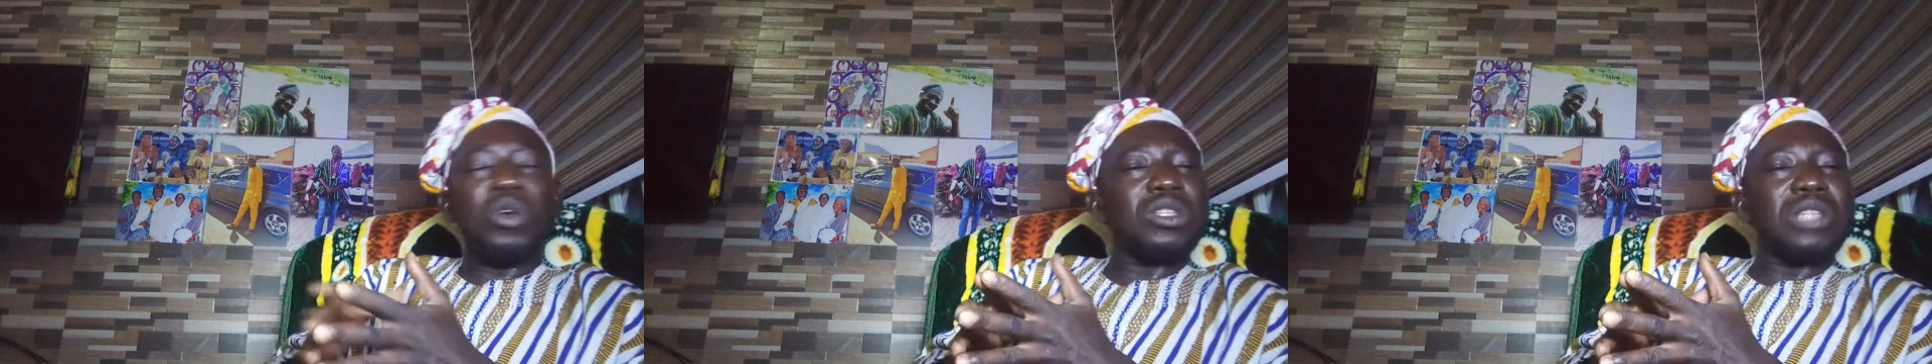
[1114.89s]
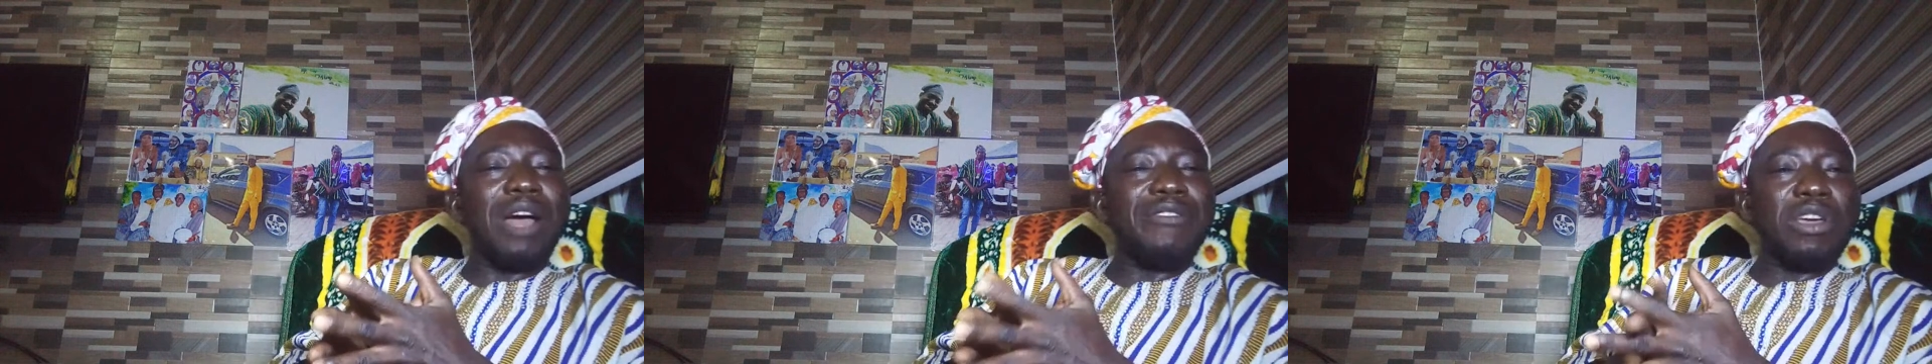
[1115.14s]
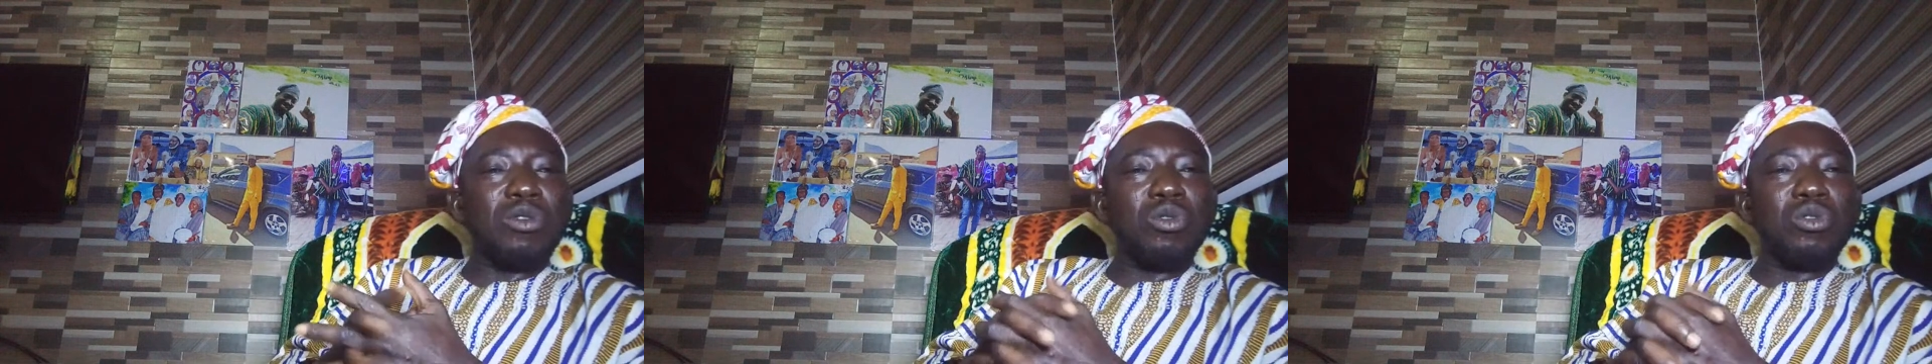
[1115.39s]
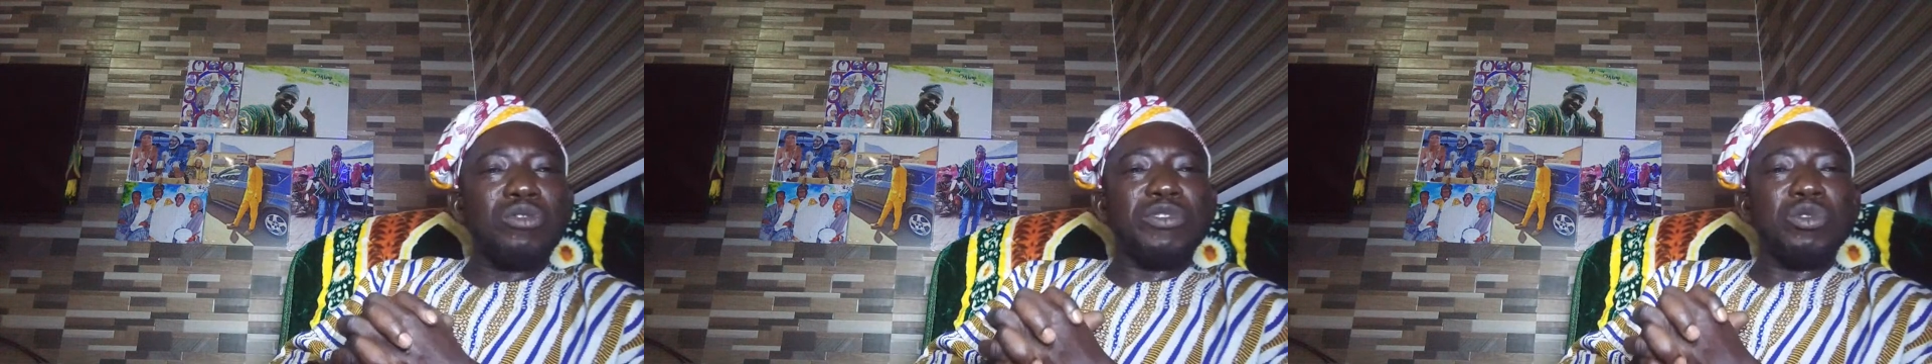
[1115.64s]
not have a
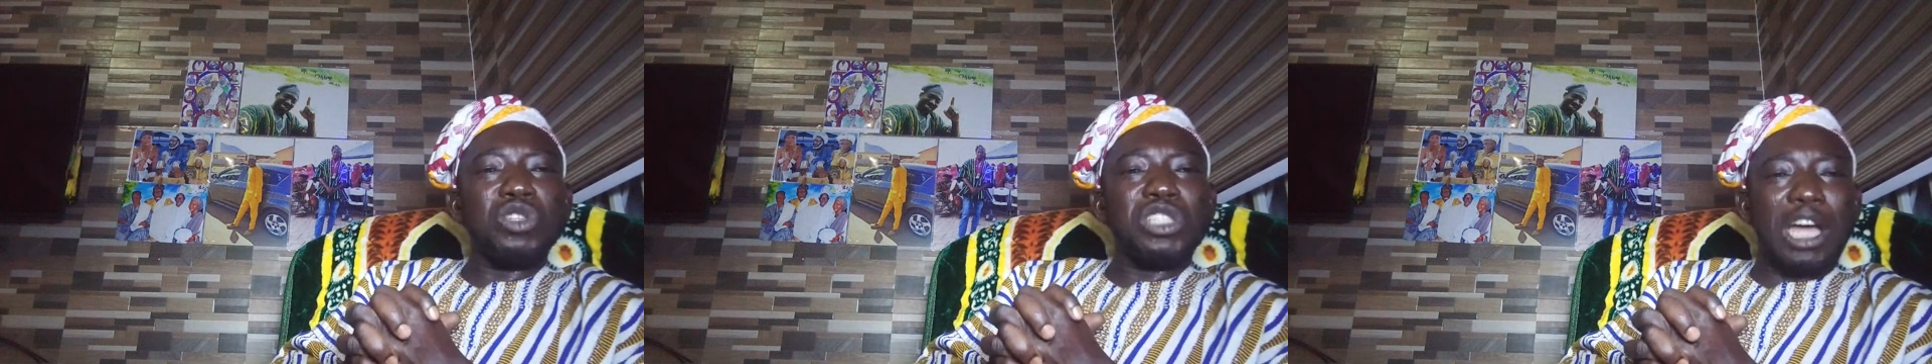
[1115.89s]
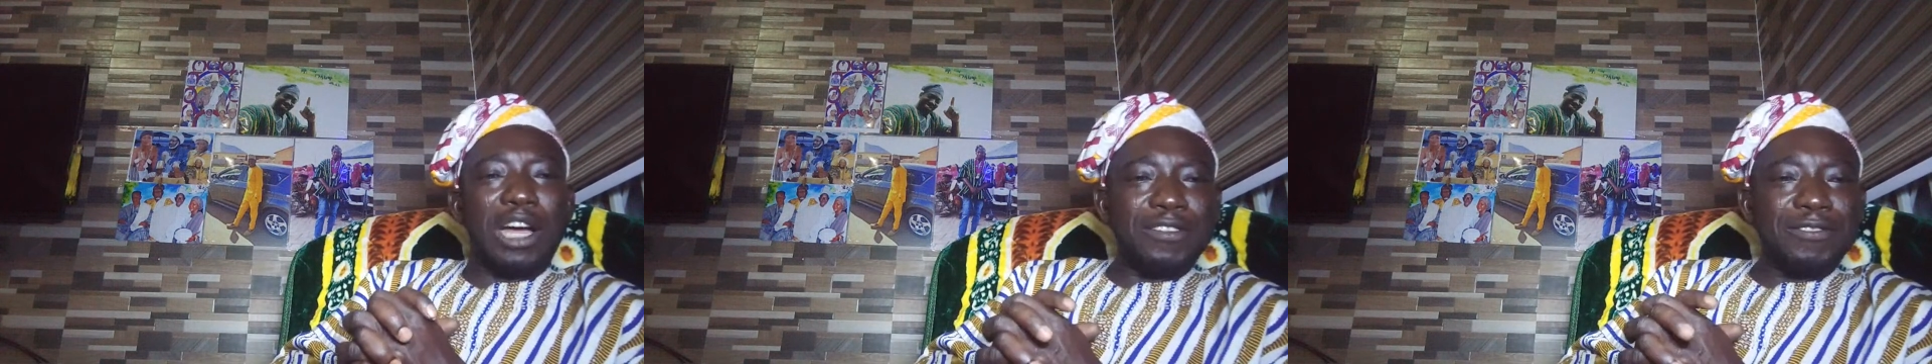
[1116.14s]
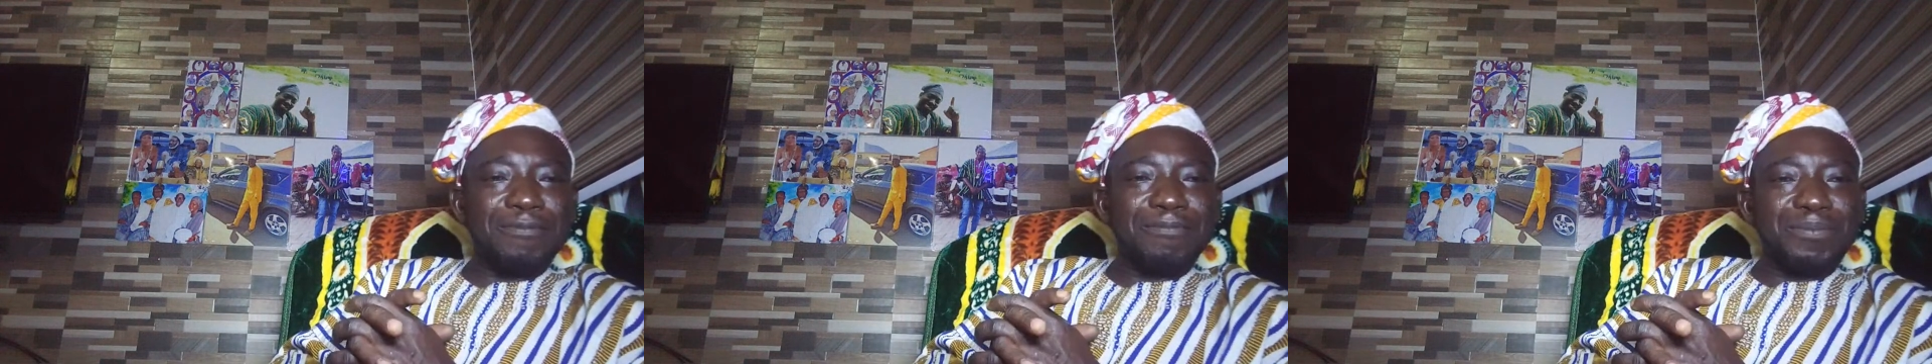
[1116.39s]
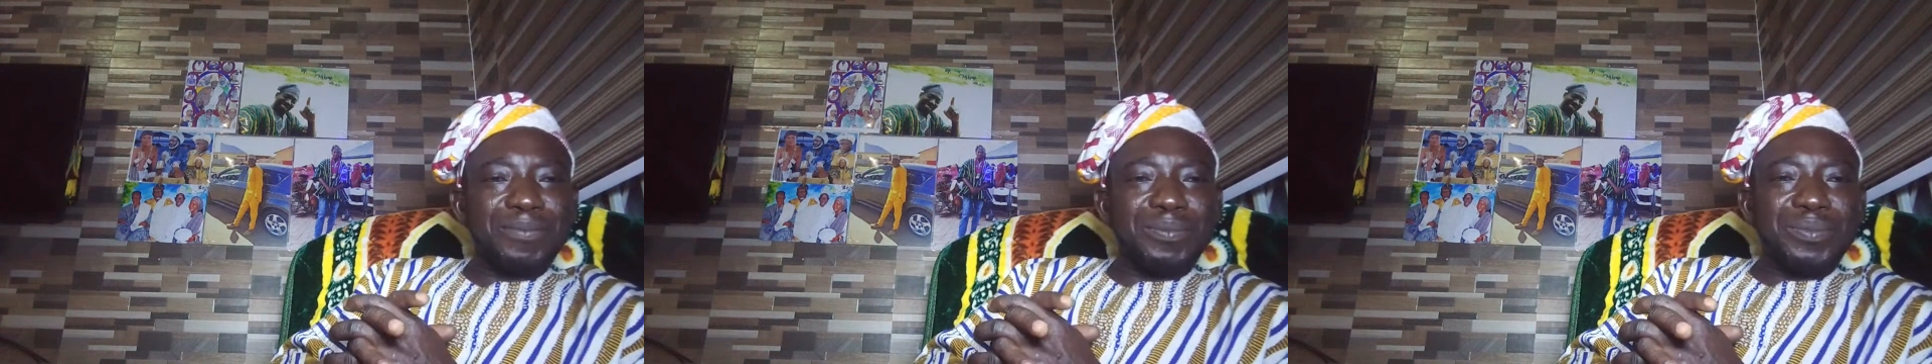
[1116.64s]
good future.
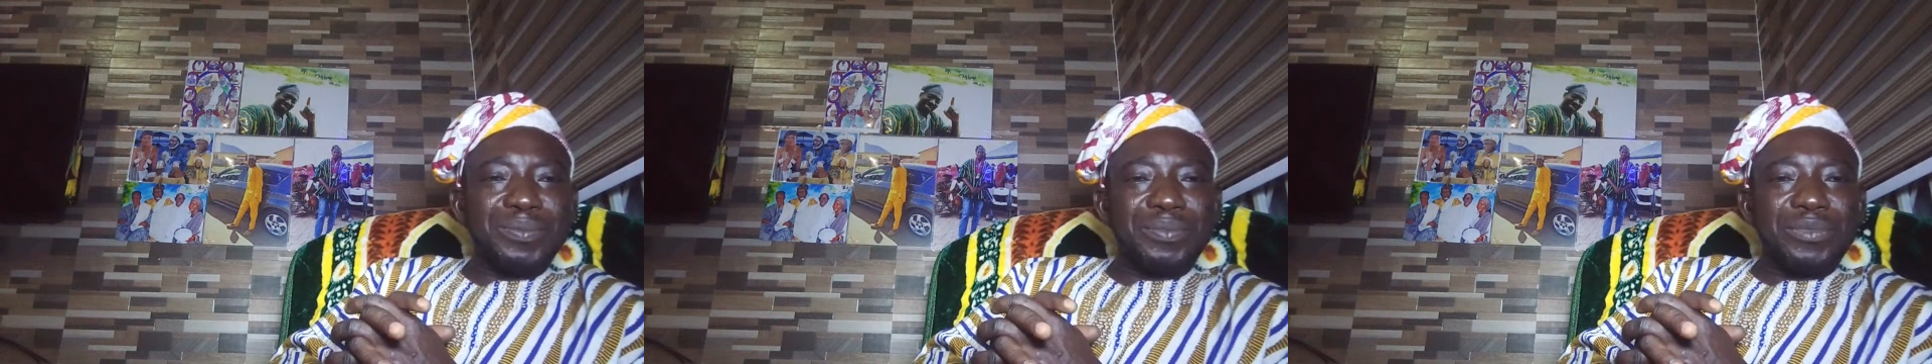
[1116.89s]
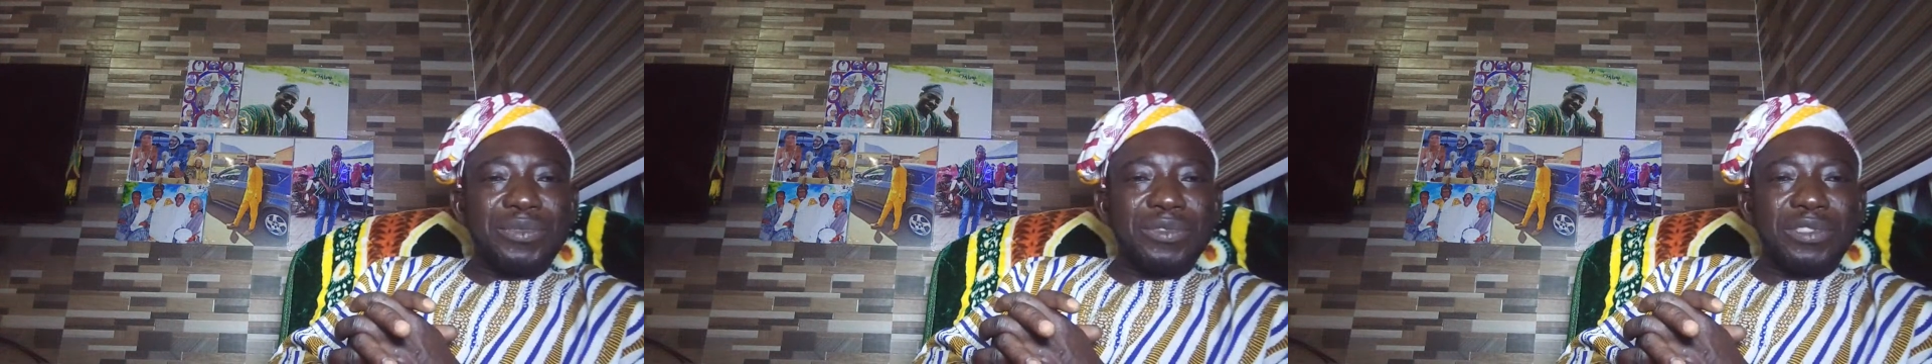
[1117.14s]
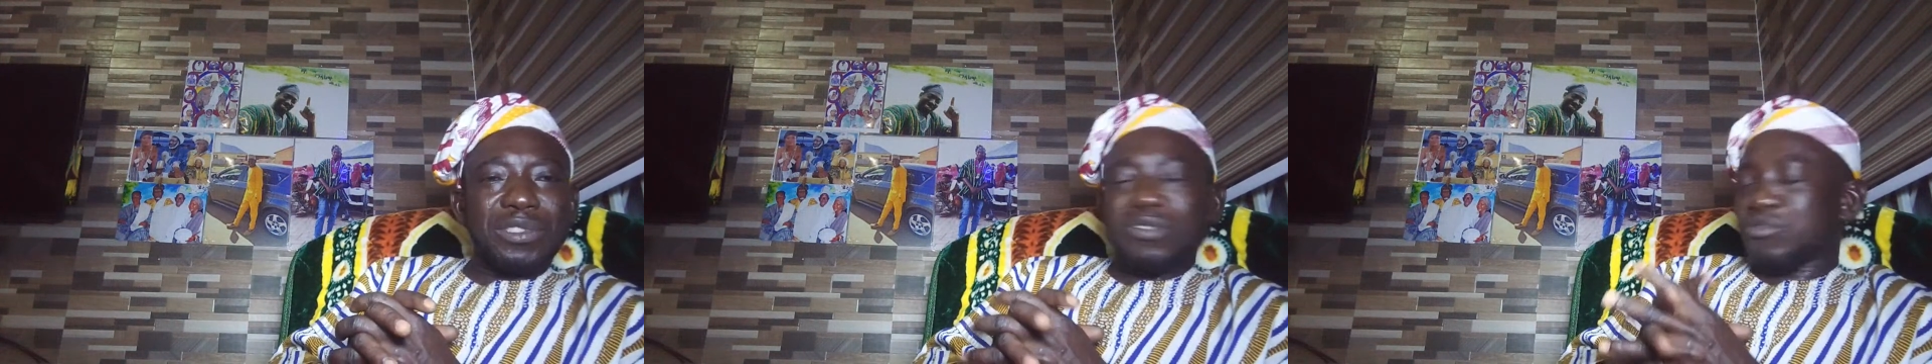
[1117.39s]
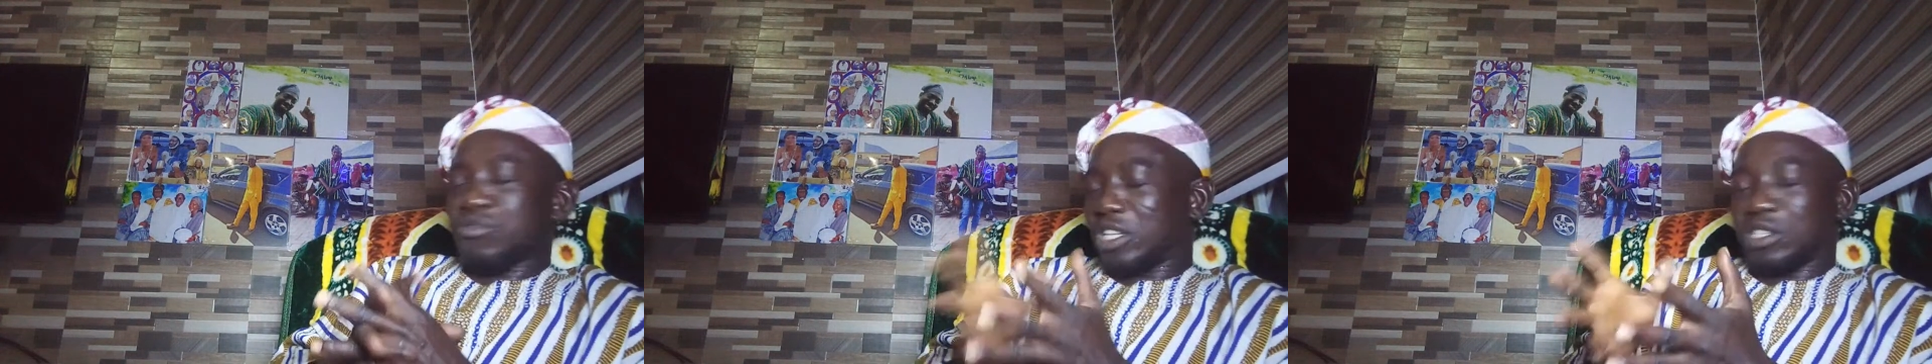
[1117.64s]

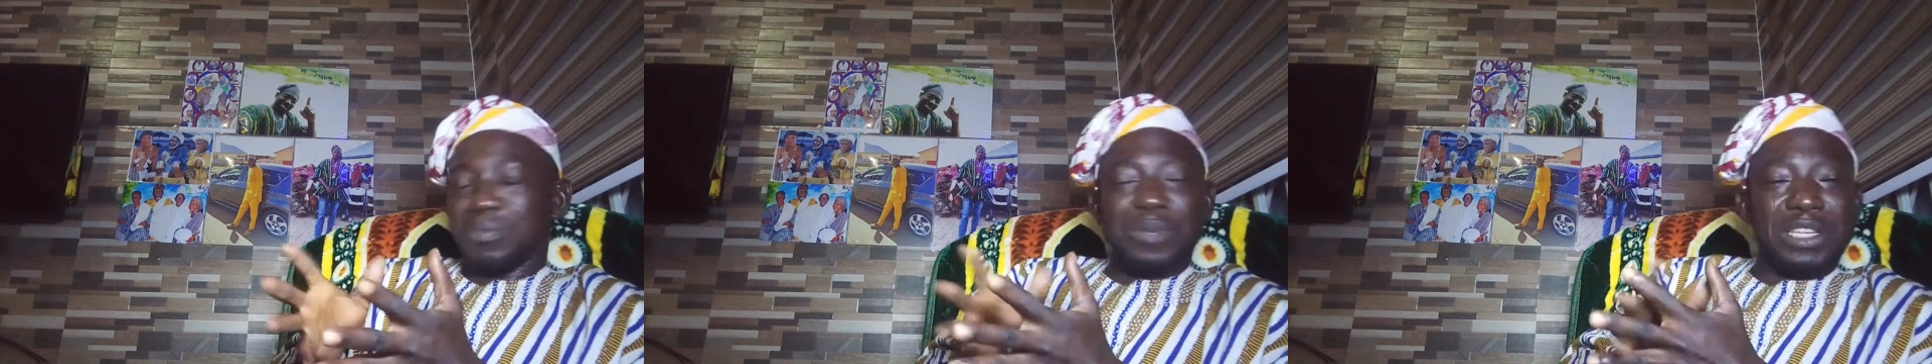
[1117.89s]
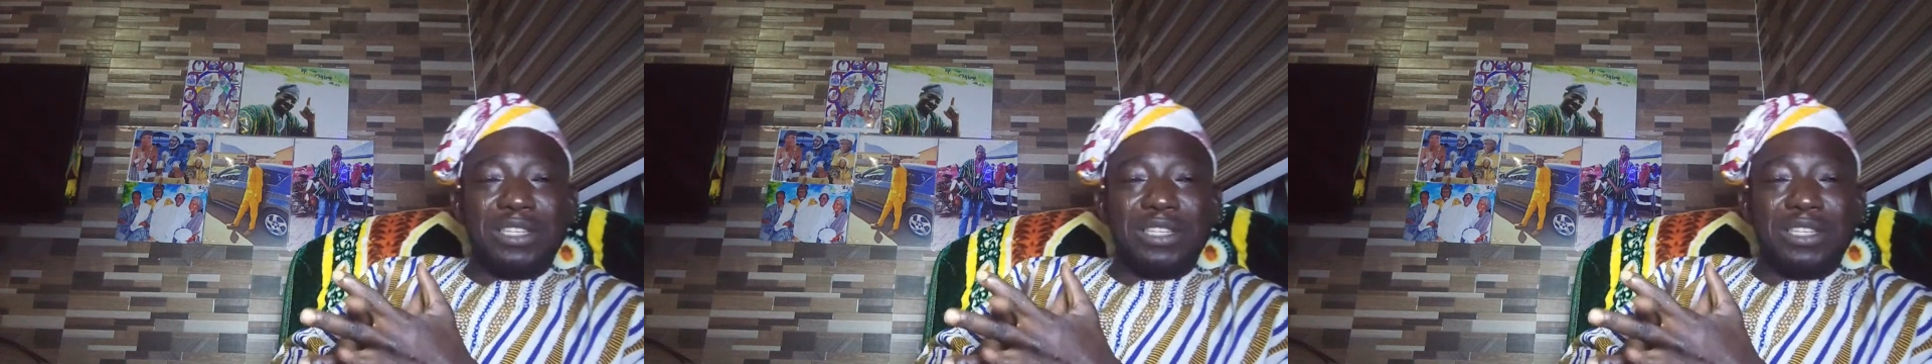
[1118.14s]
Trust me,